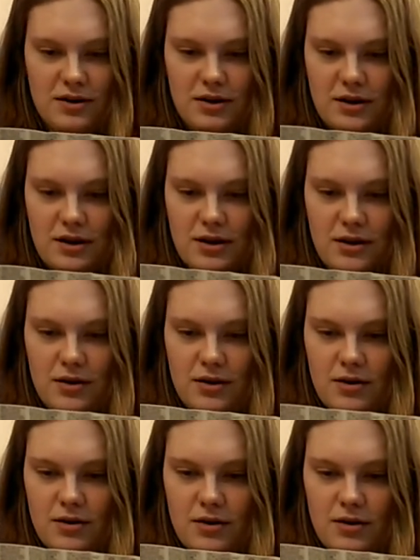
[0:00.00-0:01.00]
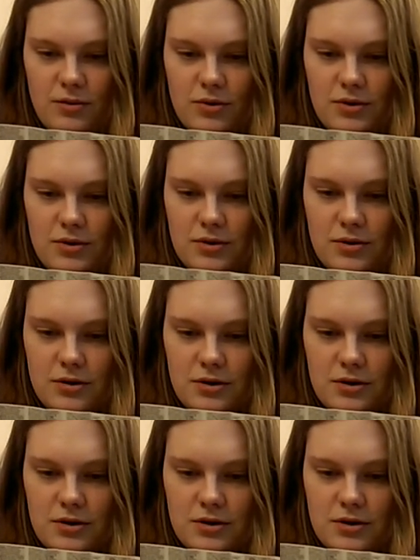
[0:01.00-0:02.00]

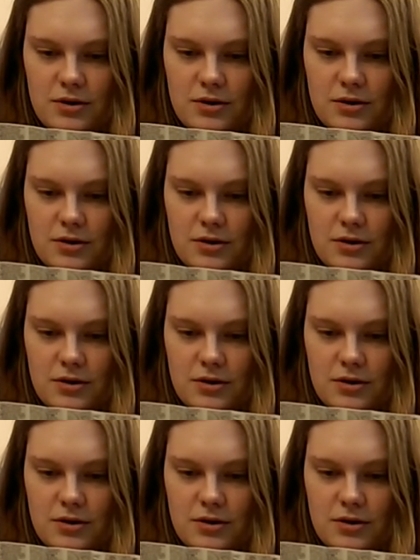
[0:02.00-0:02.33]
Nothing is said.